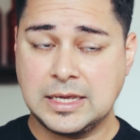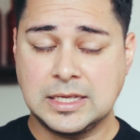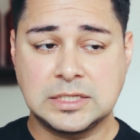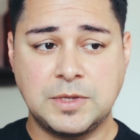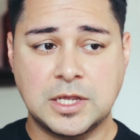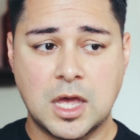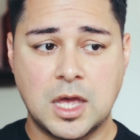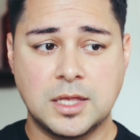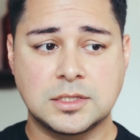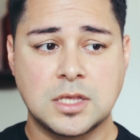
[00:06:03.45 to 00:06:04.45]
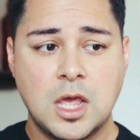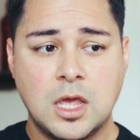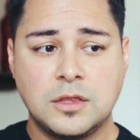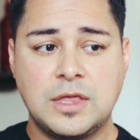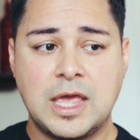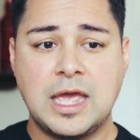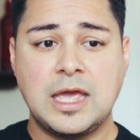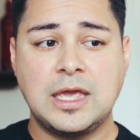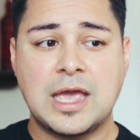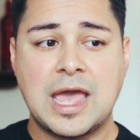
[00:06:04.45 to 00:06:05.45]
is because
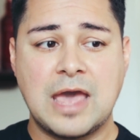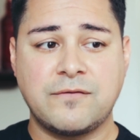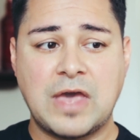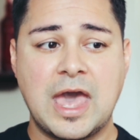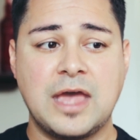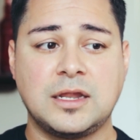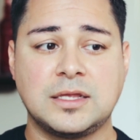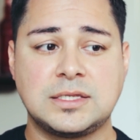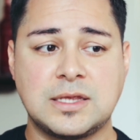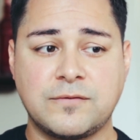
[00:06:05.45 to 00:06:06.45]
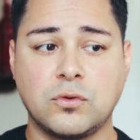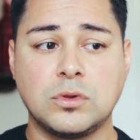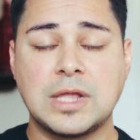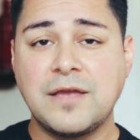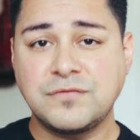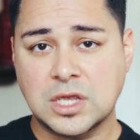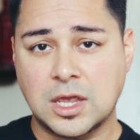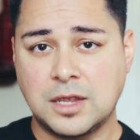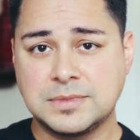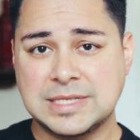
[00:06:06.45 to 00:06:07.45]
they have had several
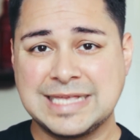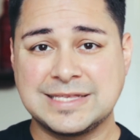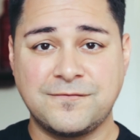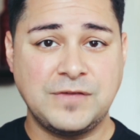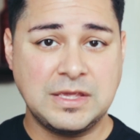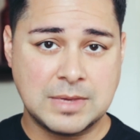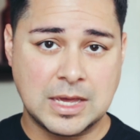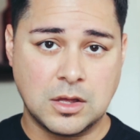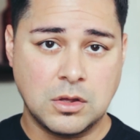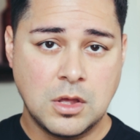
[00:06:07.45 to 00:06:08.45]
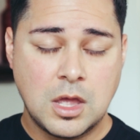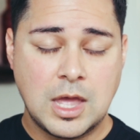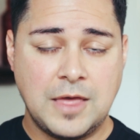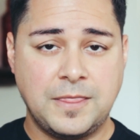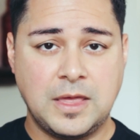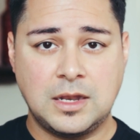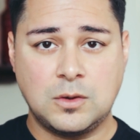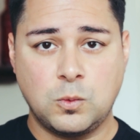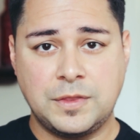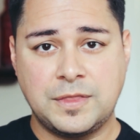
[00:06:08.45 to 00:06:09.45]
lifetimes as a female, and
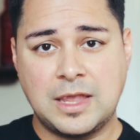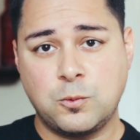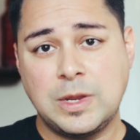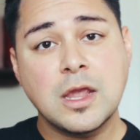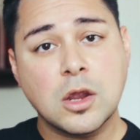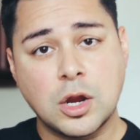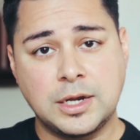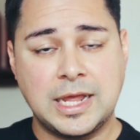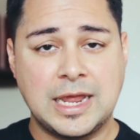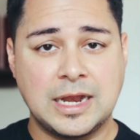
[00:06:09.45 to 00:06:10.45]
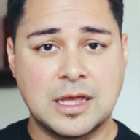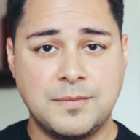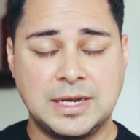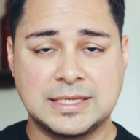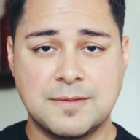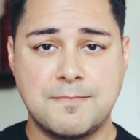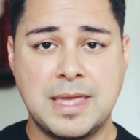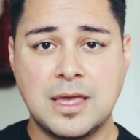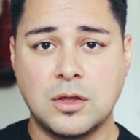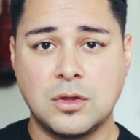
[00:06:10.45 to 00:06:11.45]
then when they reincarnate and come in as a
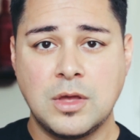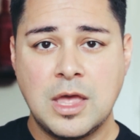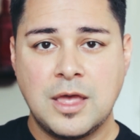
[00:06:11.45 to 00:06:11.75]
male,